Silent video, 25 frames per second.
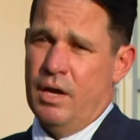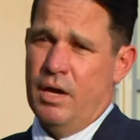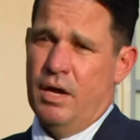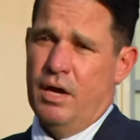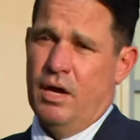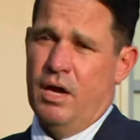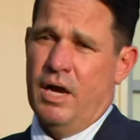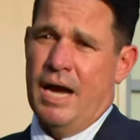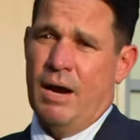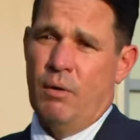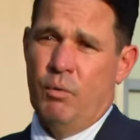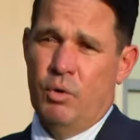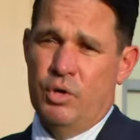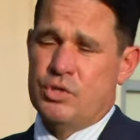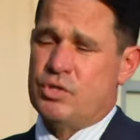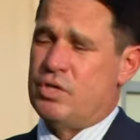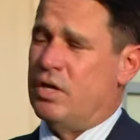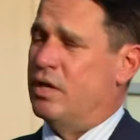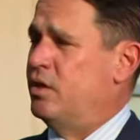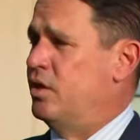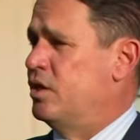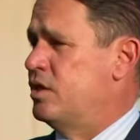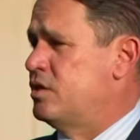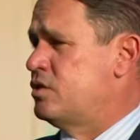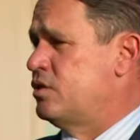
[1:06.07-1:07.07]
I will
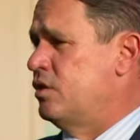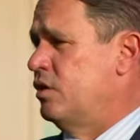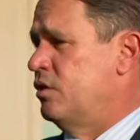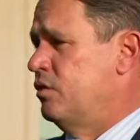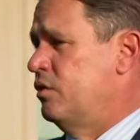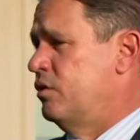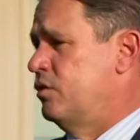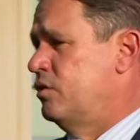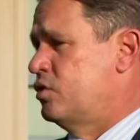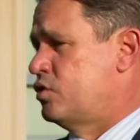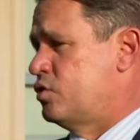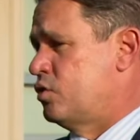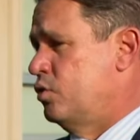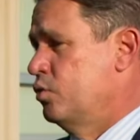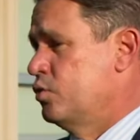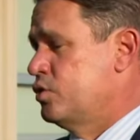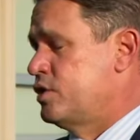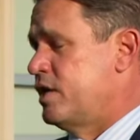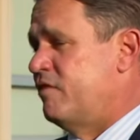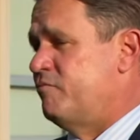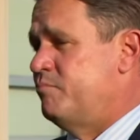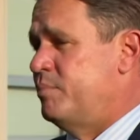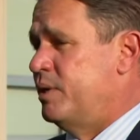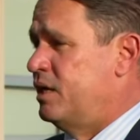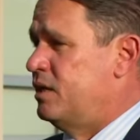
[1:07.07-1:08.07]
say this on the
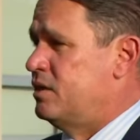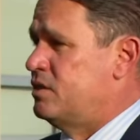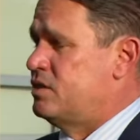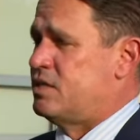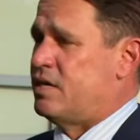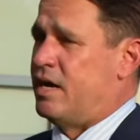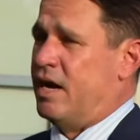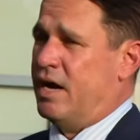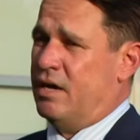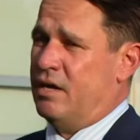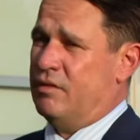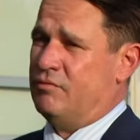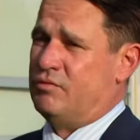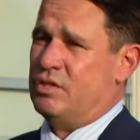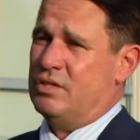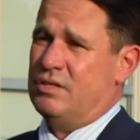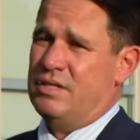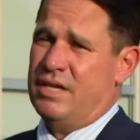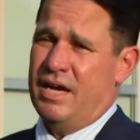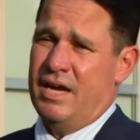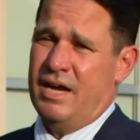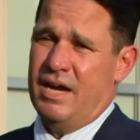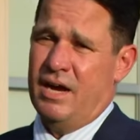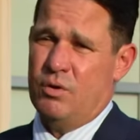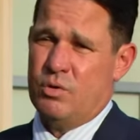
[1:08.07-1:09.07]
schools I've been inside of
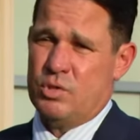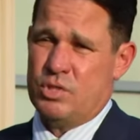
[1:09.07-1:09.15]
today.